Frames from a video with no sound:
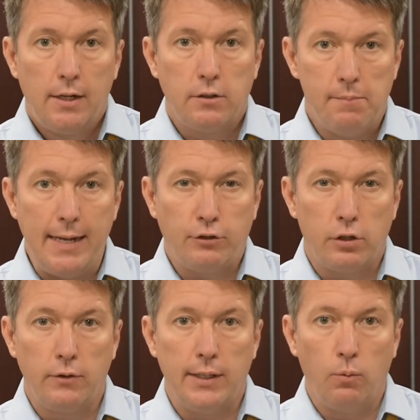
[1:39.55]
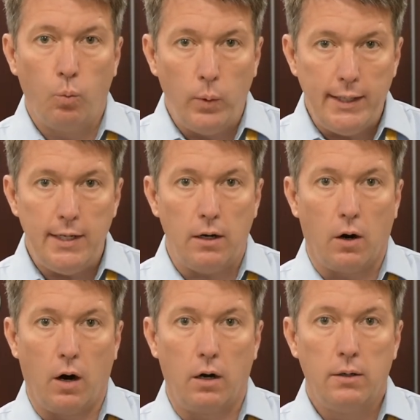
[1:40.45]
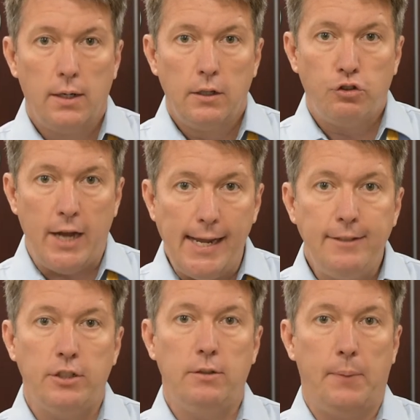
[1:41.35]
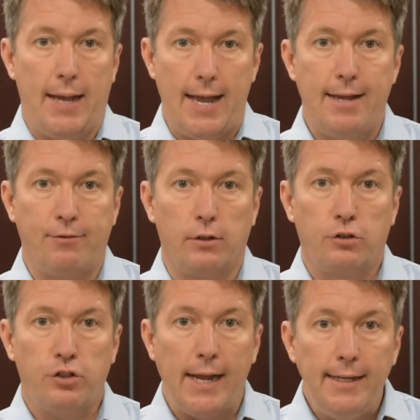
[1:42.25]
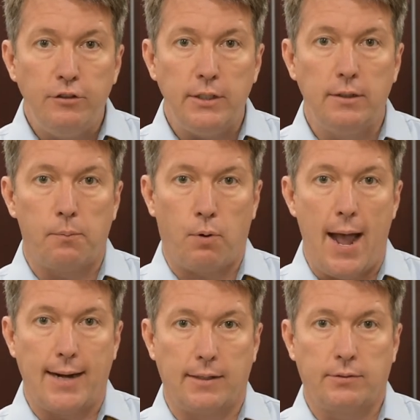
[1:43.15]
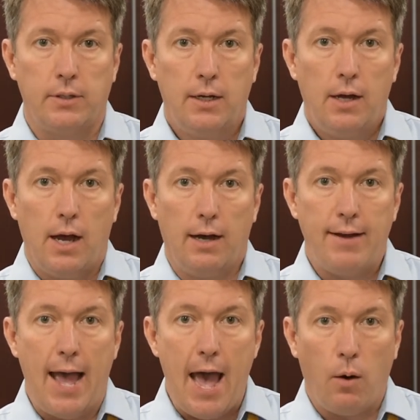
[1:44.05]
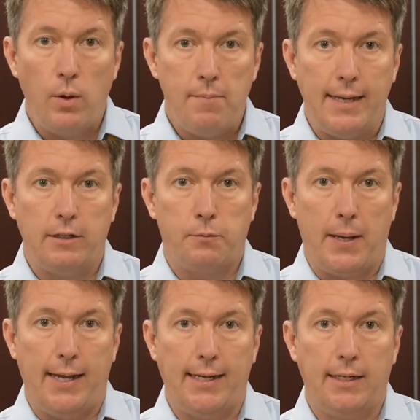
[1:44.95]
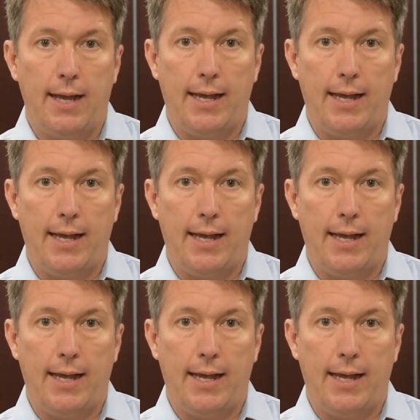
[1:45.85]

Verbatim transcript: to make sure that we are changing behavior, changing the practice of how we manage pain.